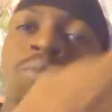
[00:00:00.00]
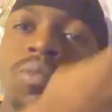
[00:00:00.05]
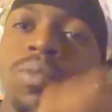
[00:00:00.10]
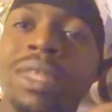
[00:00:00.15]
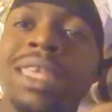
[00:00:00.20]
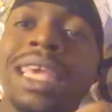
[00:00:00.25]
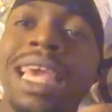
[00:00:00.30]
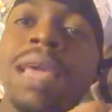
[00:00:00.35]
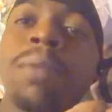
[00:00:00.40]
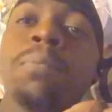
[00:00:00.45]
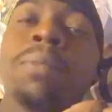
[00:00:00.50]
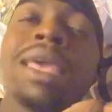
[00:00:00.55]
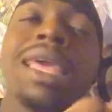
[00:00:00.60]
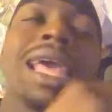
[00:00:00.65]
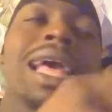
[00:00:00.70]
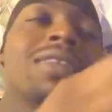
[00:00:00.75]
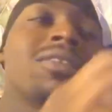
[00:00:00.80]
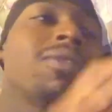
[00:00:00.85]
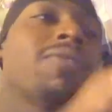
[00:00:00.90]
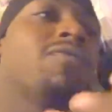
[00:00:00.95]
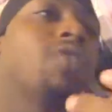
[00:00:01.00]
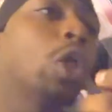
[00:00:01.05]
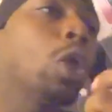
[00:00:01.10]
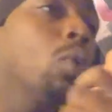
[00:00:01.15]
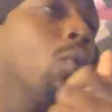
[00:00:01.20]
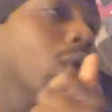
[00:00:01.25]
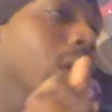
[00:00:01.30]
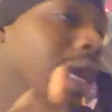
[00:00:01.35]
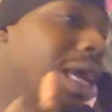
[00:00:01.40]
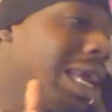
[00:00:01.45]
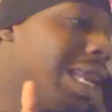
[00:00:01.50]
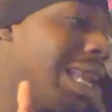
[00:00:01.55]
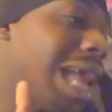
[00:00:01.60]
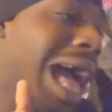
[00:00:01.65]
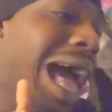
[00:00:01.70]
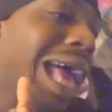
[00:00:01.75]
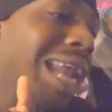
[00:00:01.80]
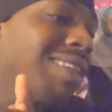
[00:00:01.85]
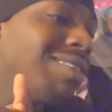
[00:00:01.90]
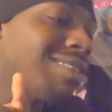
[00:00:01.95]
get me as a viewer? And
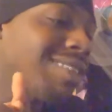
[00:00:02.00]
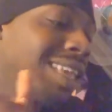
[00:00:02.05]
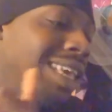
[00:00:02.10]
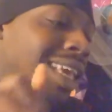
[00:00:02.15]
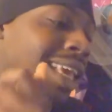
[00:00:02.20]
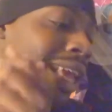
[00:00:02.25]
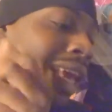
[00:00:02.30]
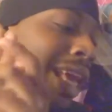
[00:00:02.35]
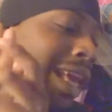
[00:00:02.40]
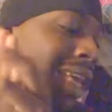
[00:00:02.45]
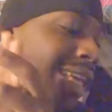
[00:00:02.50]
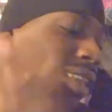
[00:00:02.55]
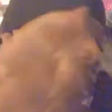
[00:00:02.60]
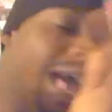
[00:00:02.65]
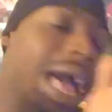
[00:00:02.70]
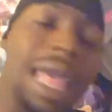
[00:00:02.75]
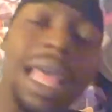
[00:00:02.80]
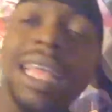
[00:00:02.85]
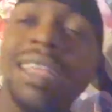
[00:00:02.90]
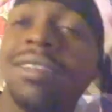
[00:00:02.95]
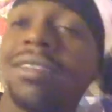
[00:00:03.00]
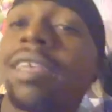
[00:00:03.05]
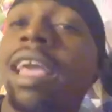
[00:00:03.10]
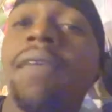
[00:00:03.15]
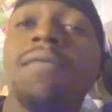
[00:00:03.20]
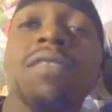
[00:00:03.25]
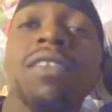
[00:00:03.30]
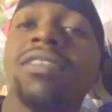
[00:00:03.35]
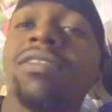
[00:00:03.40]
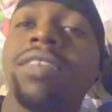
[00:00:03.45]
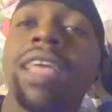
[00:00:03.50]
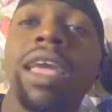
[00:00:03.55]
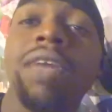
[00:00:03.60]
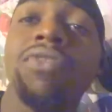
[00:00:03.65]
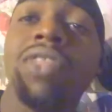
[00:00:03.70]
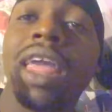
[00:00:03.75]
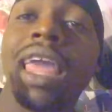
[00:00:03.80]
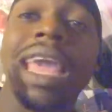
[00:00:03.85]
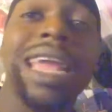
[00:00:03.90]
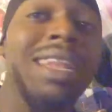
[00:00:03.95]
honestly, it's safe to say
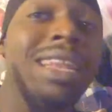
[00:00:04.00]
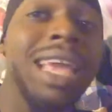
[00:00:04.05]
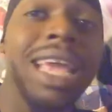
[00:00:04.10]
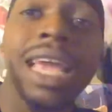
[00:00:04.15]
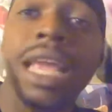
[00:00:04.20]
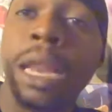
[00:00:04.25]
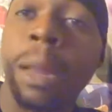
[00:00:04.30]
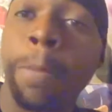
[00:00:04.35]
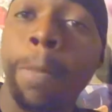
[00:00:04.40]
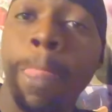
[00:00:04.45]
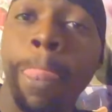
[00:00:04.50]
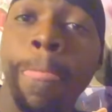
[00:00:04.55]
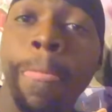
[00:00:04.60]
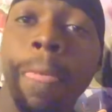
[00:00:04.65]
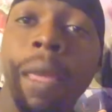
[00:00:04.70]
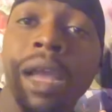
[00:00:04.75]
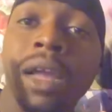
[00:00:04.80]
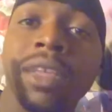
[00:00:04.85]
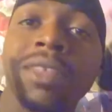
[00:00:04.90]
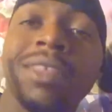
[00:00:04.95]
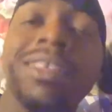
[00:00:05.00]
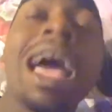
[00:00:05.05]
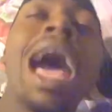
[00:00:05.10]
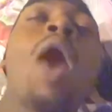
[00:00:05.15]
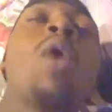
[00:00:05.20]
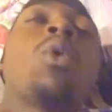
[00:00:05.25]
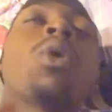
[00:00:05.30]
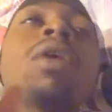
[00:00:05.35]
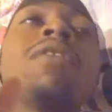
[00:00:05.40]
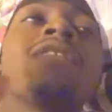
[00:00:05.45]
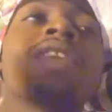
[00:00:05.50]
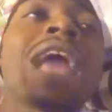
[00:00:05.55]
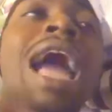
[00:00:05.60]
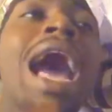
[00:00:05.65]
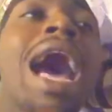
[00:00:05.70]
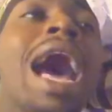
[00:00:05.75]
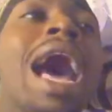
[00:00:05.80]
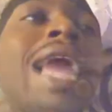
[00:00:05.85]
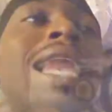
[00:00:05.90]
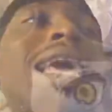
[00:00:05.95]
that it did. Tower of God